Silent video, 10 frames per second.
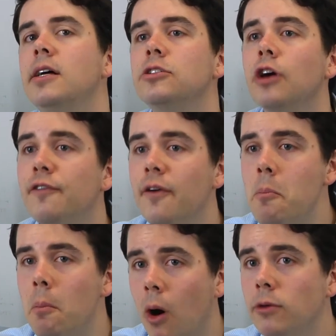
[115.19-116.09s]
So for
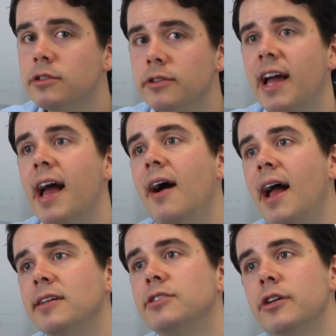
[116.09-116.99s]
most of
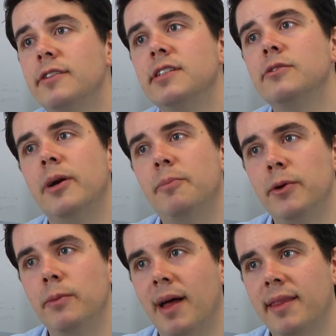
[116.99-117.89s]
our, our services, we're
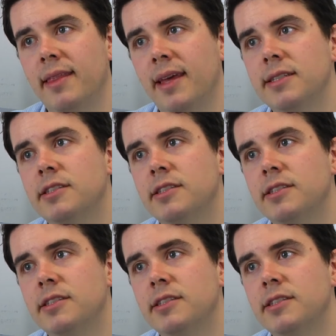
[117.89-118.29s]
billed monthly.